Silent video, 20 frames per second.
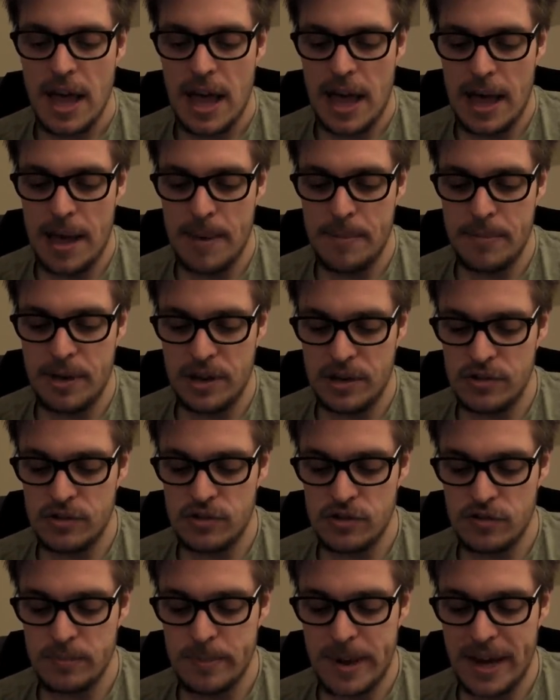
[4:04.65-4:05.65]
um, and
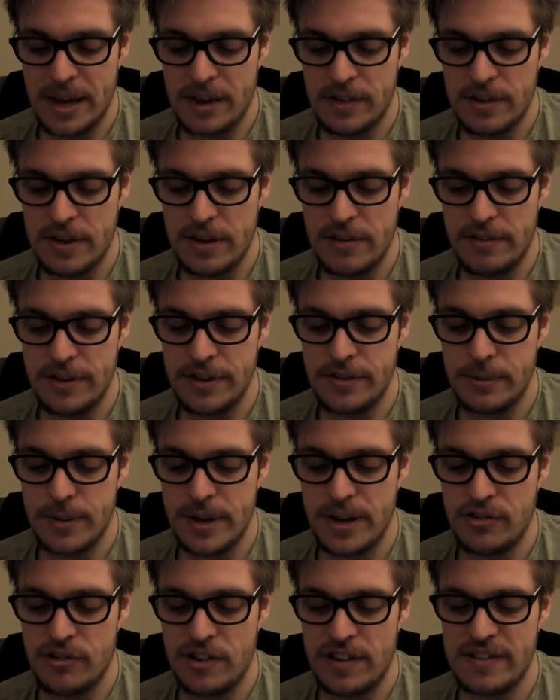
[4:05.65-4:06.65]
does make turn her into an
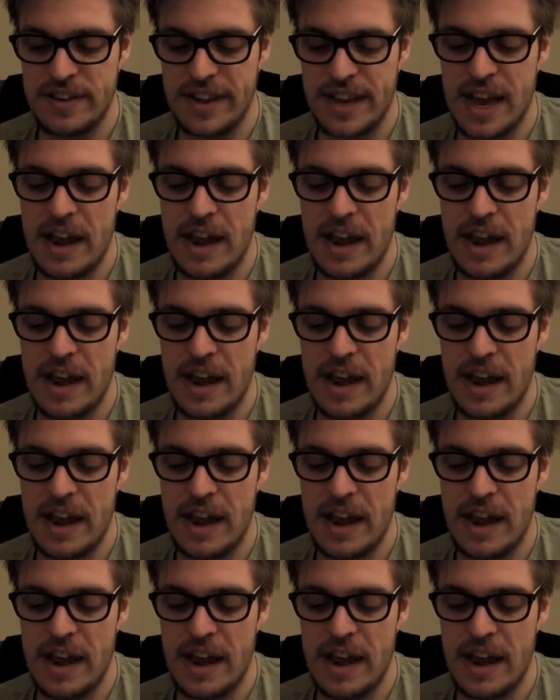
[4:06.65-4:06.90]
interesting